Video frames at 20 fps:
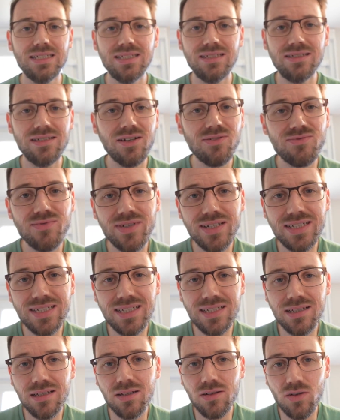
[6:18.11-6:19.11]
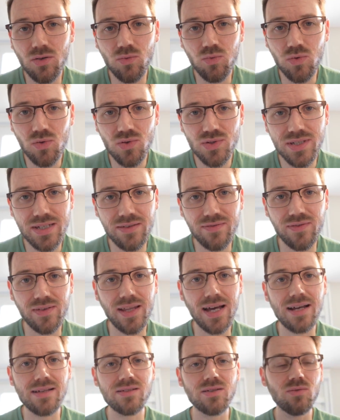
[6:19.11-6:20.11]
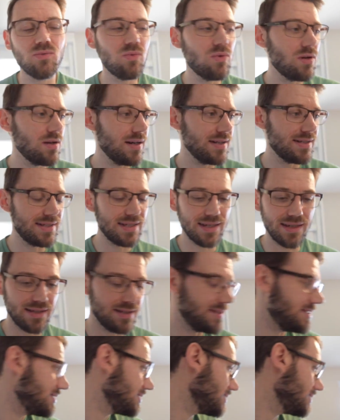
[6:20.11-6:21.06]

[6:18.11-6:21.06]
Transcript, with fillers: you don't really need a lot of water for that. So what I did,